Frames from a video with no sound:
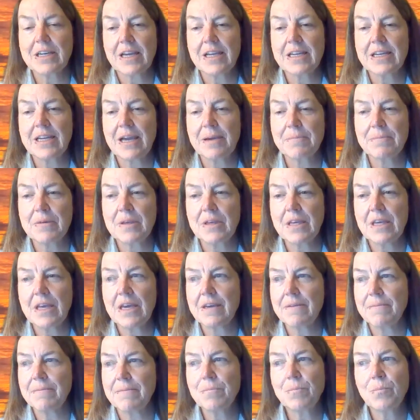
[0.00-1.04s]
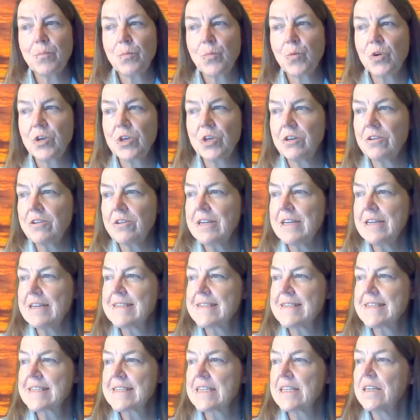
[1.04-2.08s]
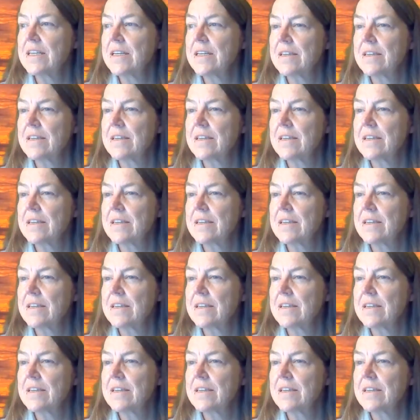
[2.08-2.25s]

And I'm curious,